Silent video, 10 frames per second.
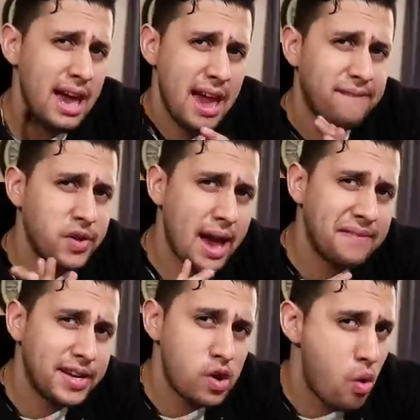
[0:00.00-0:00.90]
If you
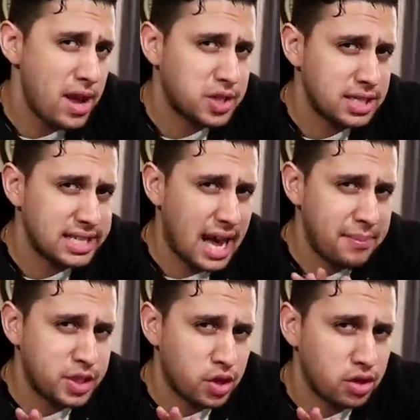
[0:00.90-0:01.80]
have any questions,
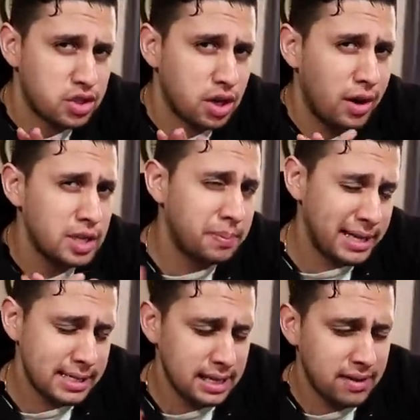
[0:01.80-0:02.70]
comments, or concerns,
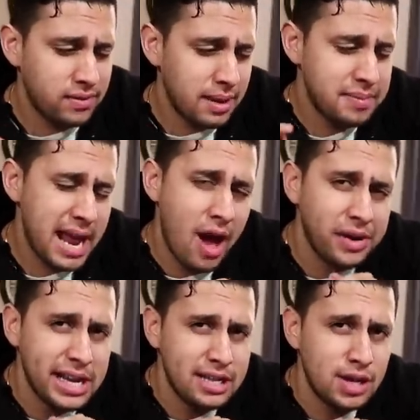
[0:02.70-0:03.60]
please leave them
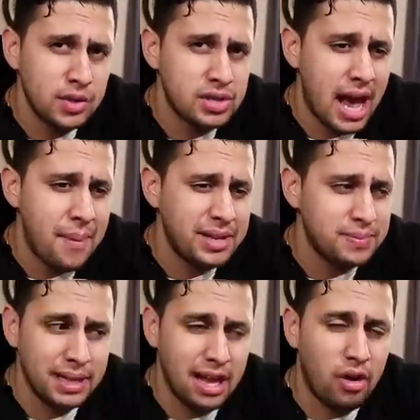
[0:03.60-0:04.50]
down in those comments
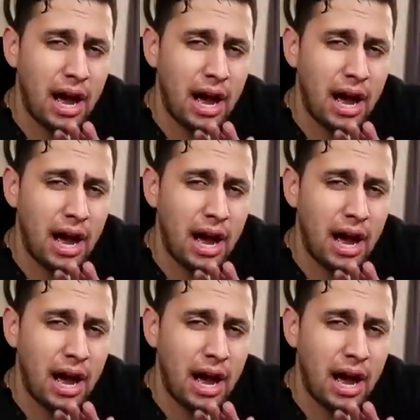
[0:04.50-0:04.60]
below.